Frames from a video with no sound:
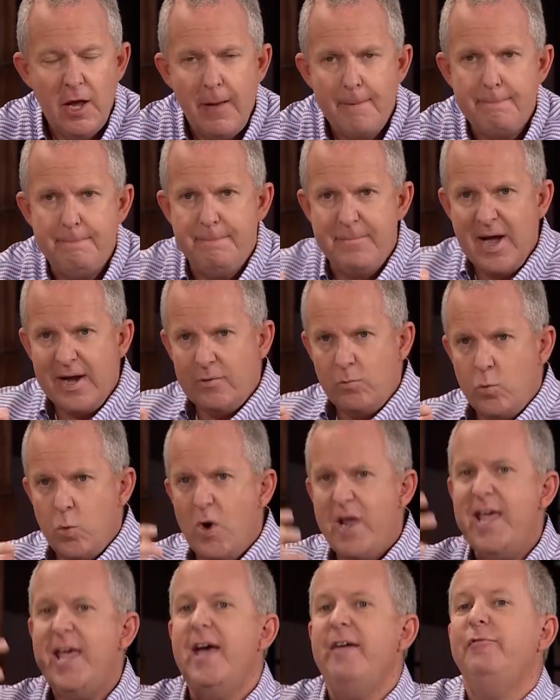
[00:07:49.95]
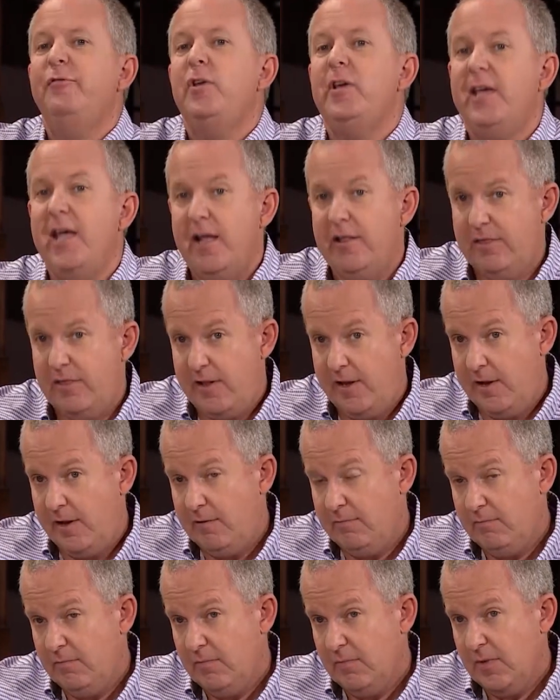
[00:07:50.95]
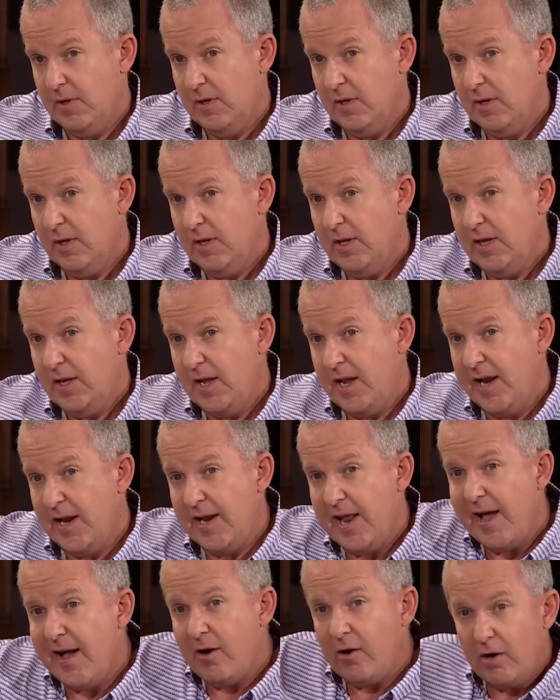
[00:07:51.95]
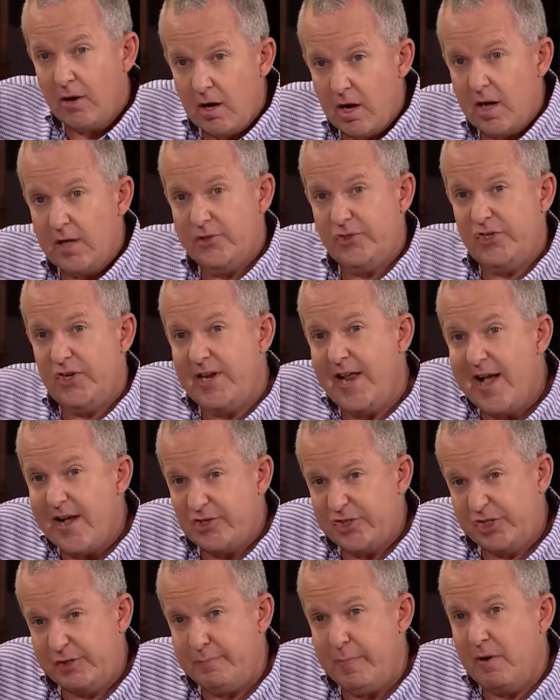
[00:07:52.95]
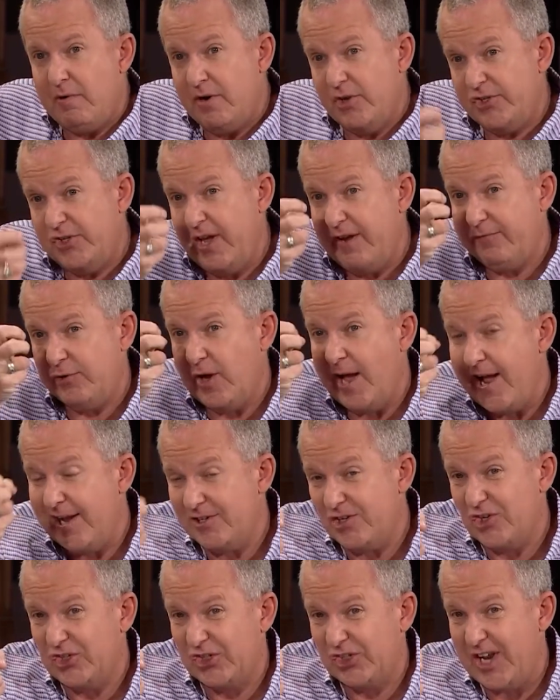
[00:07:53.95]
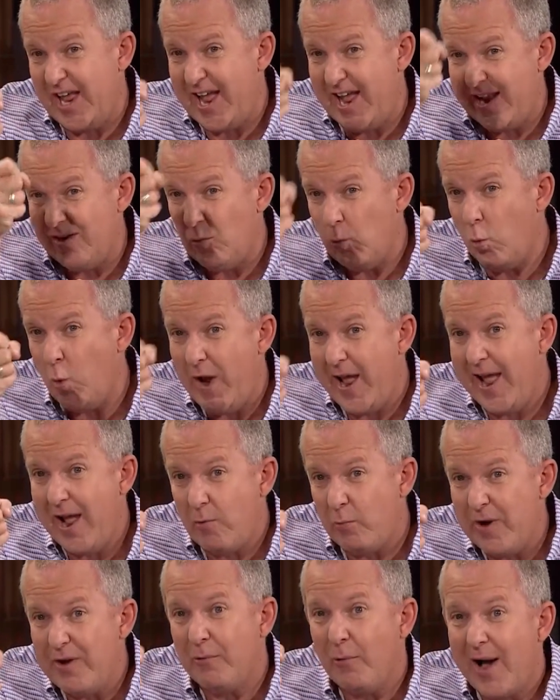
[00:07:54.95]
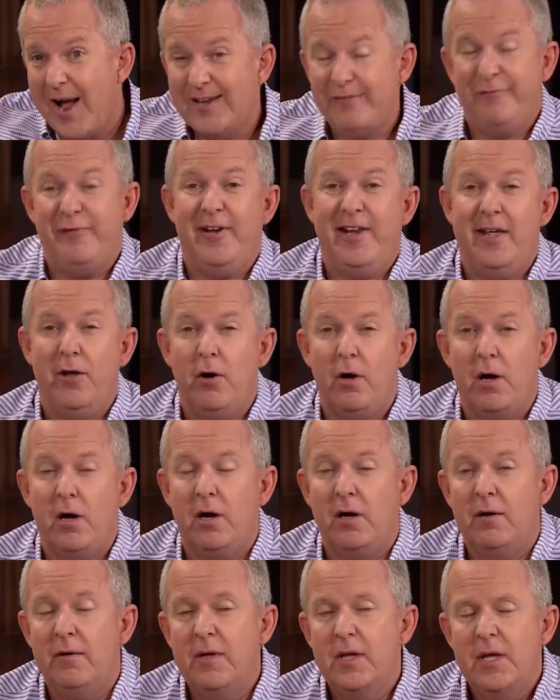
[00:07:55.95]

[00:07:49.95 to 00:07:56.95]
But we have to get there in our hearts, in our spirits, have to understand where we rightfully are.